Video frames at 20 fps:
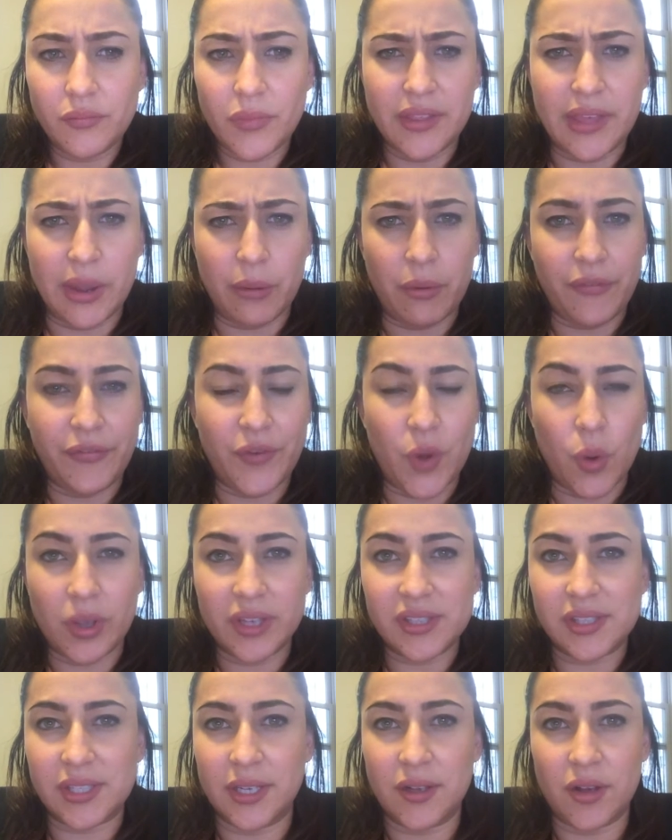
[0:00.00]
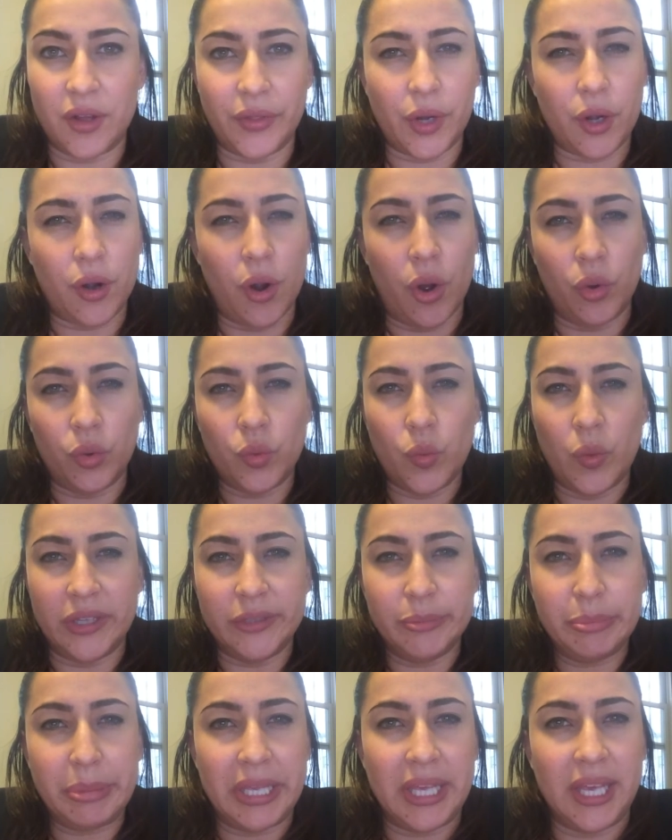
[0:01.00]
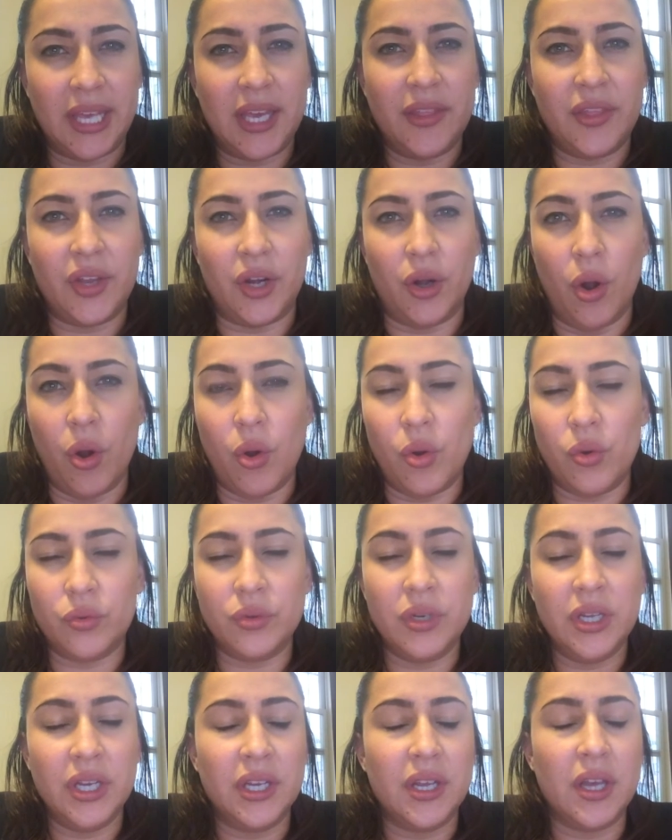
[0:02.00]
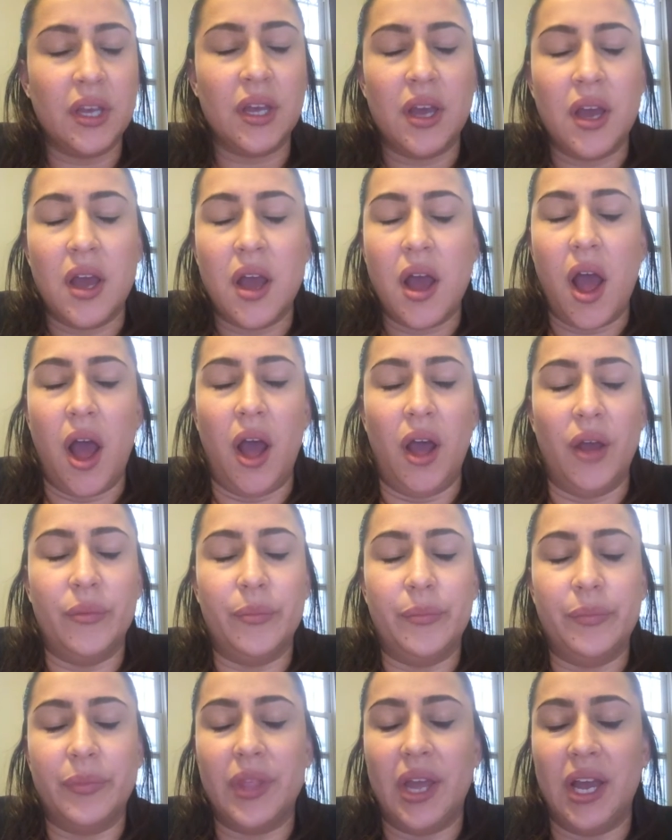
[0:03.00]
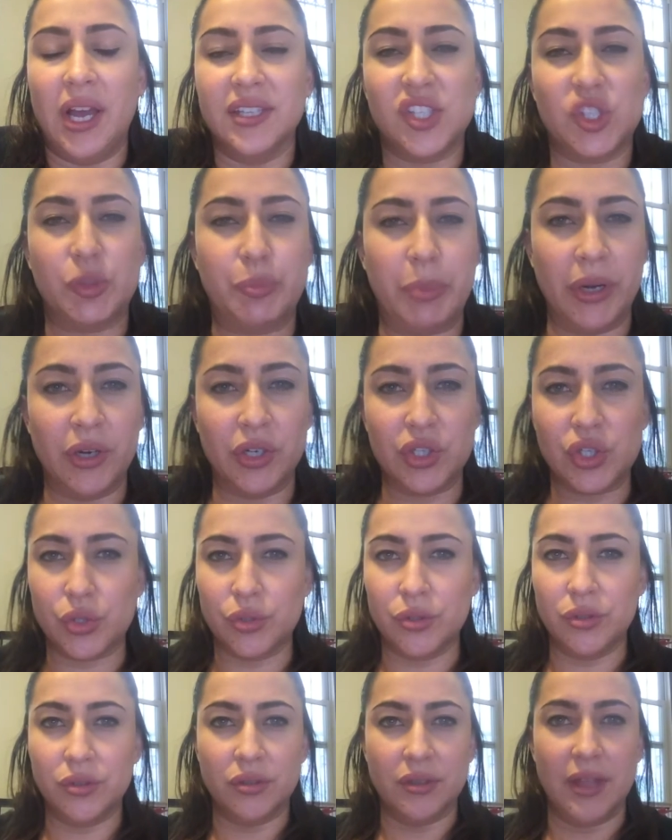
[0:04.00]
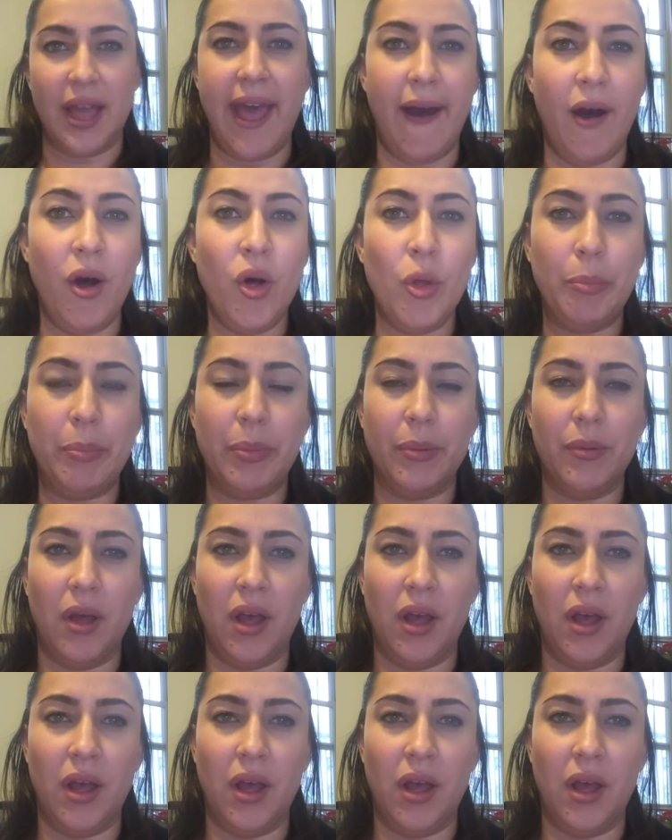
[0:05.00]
they were focusing on their own well-being and their own spiritual health.